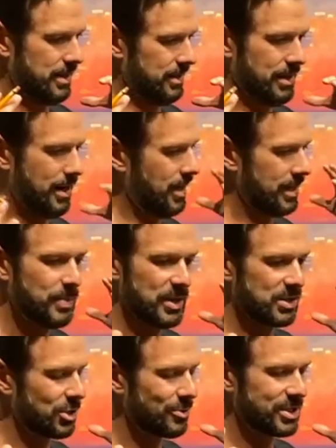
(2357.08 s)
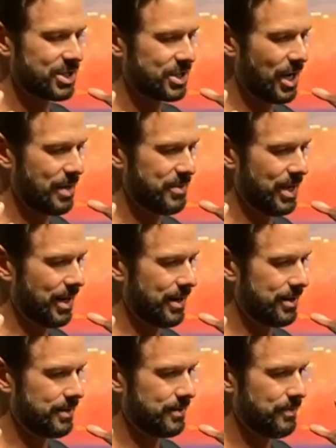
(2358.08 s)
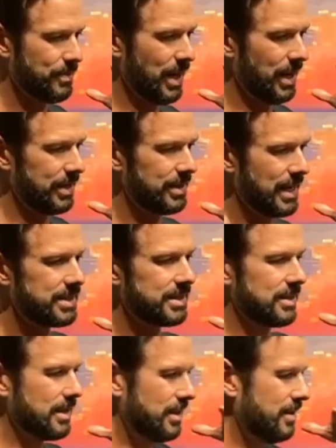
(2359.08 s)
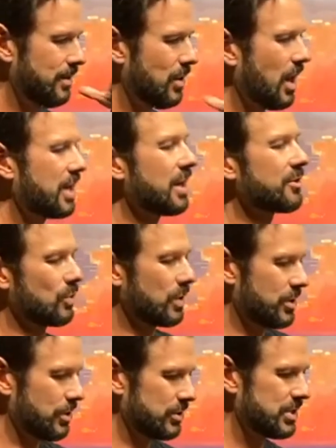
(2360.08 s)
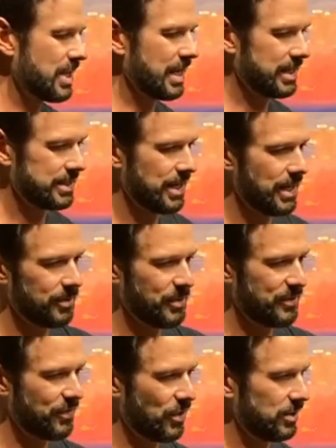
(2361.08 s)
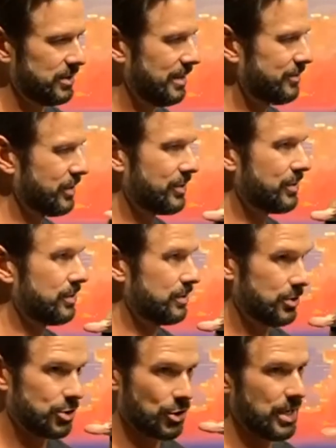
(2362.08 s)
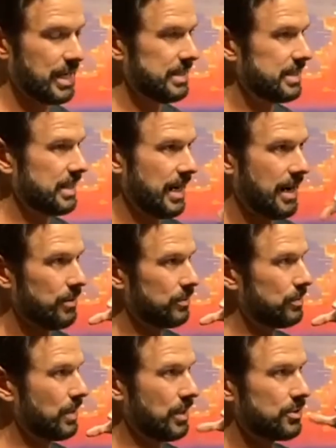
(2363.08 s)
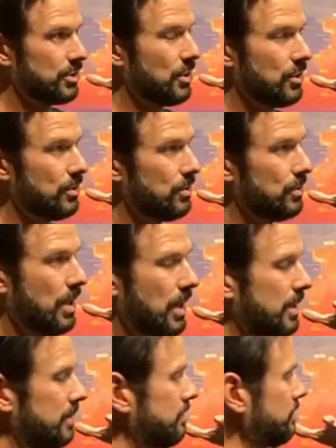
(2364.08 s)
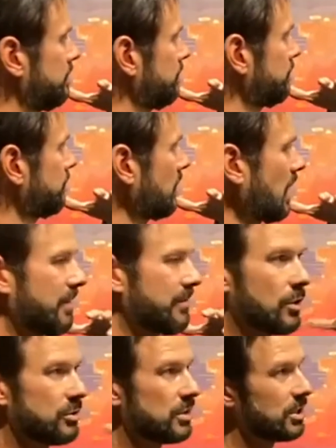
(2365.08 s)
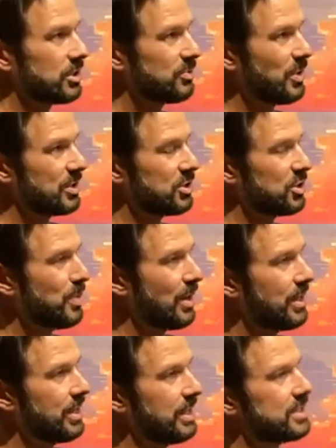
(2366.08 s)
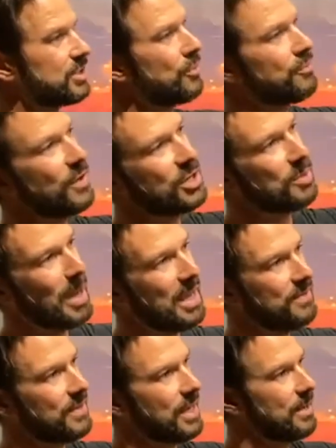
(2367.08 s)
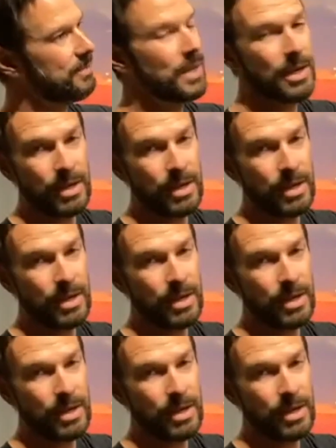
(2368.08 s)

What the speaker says: I spent so much time there, but that's another one of those things that helped me fall in love with the trees and how they're so, have their own little special spirit. And it's so fun to paint them